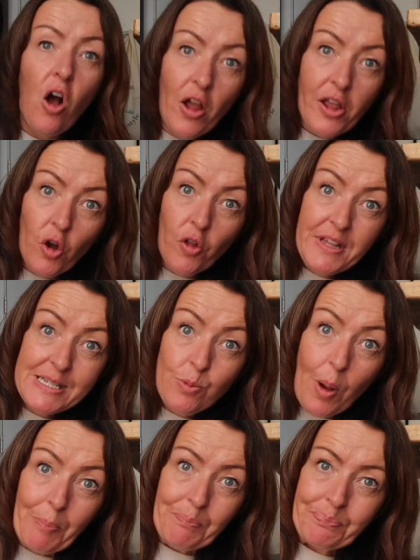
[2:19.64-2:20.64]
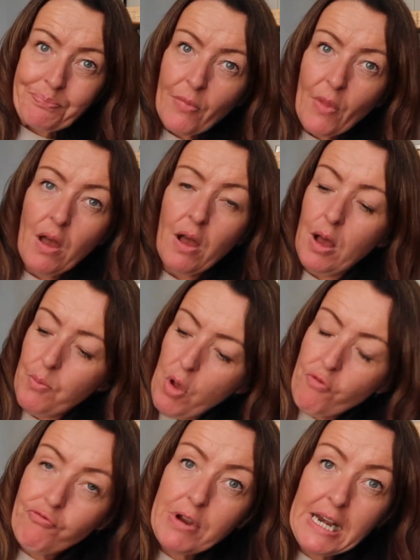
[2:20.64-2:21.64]
I got this one.
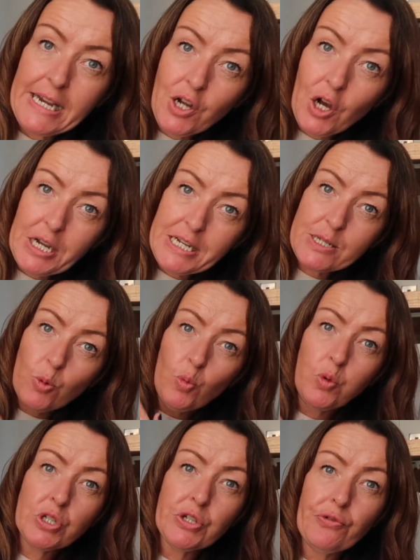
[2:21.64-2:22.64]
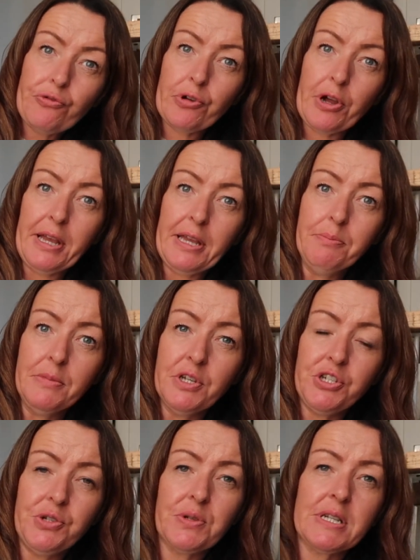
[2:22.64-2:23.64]
Really nice wooden frame,
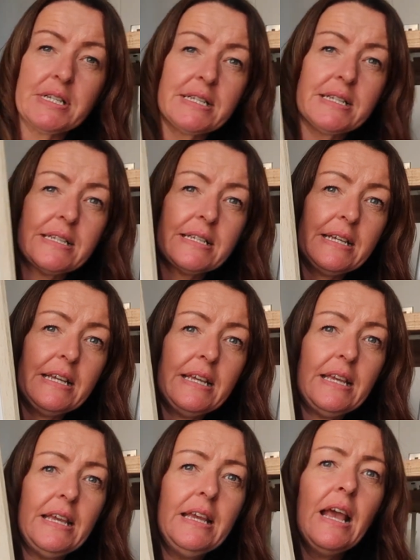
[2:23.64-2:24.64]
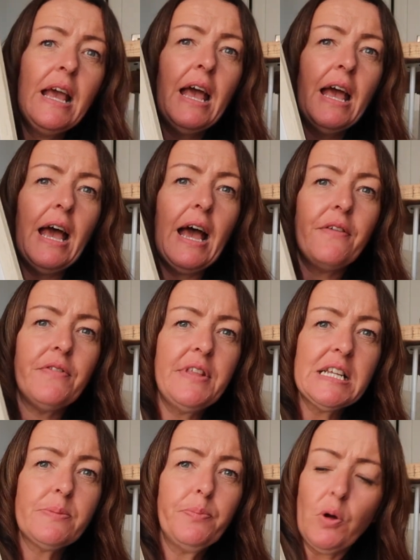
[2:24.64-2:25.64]
as you can see. And
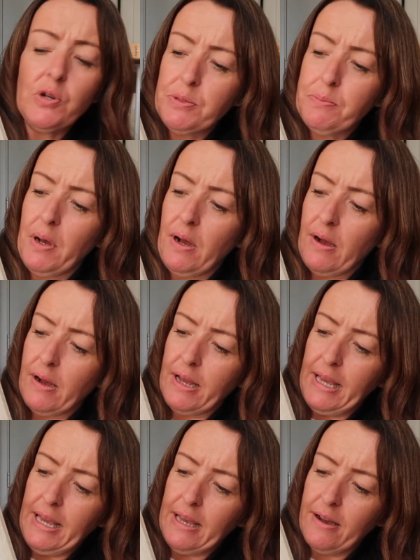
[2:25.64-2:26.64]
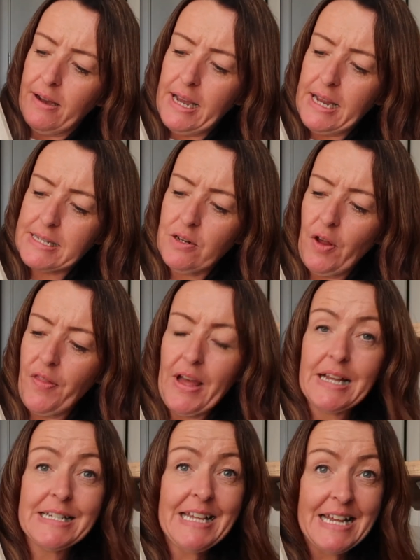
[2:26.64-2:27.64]
this bottom part here, it's like
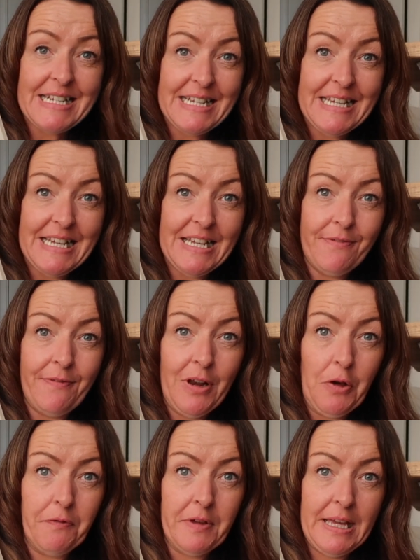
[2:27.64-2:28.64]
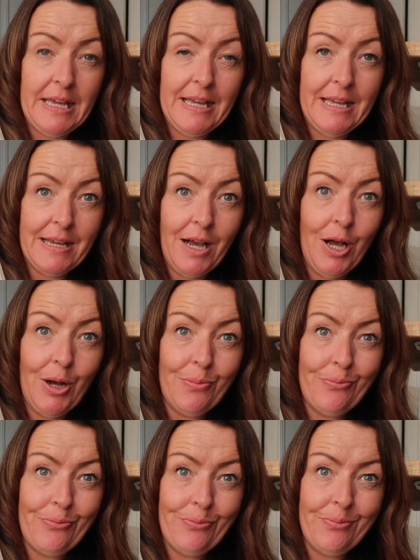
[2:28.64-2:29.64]
that teddy, fluffy
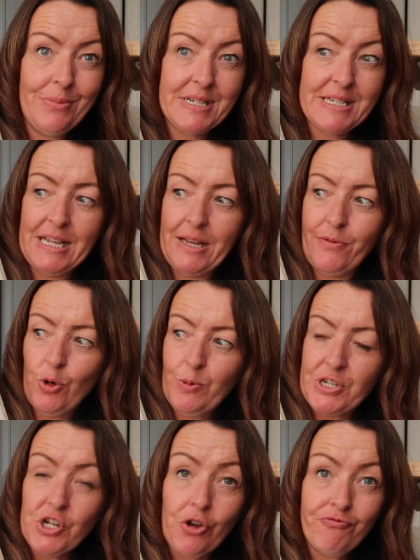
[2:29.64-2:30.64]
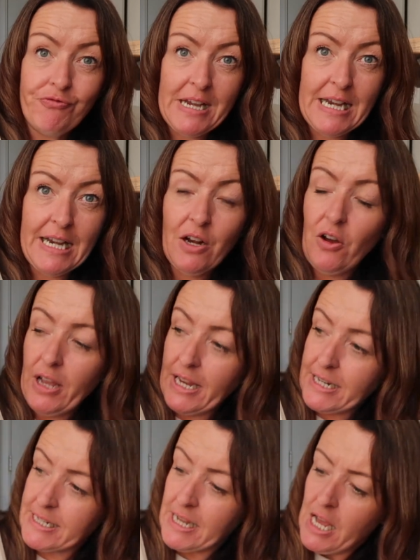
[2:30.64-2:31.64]
material, which I really
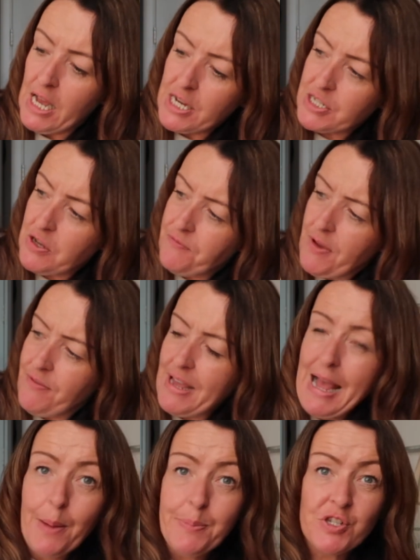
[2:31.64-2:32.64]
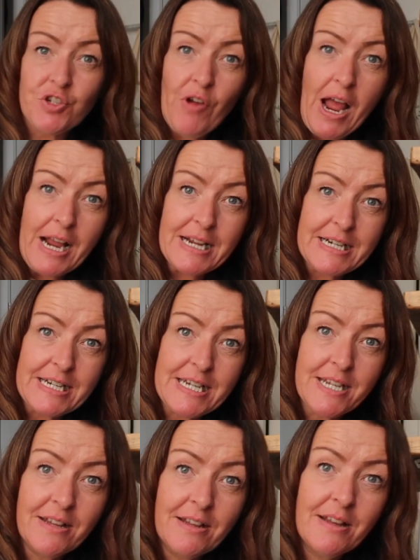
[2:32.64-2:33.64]
liked. So a very abstract